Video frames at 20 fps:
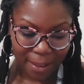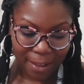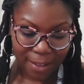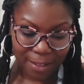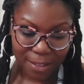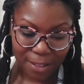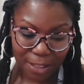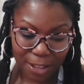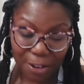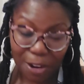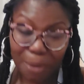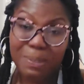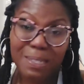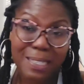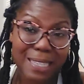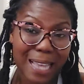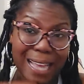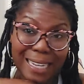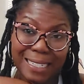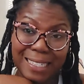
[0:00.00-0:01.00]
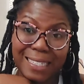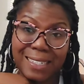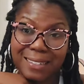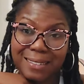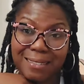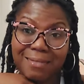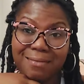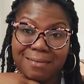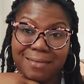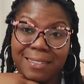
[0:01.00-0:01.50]
So they're
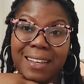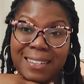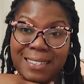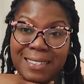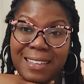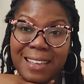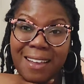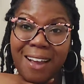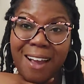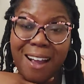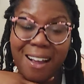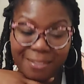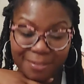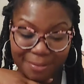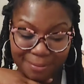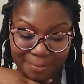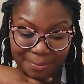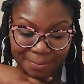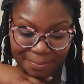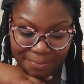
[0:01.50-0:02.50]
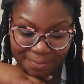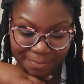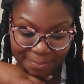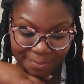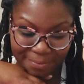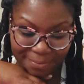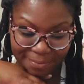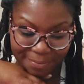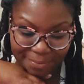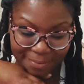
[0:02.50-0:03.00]
upset. Yes, they are. Mm -hmm.
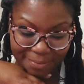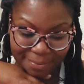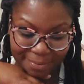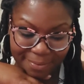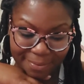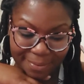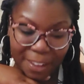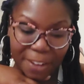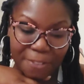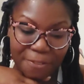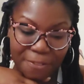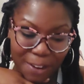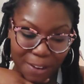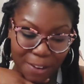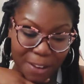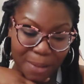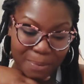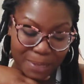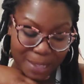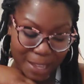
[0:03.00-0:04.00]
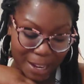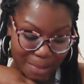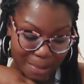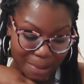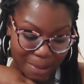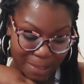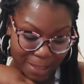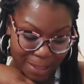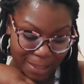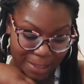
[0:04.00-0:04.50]
They're very upset
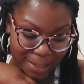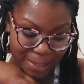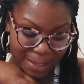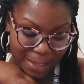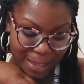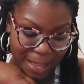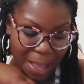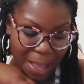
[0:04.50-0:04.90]
about this.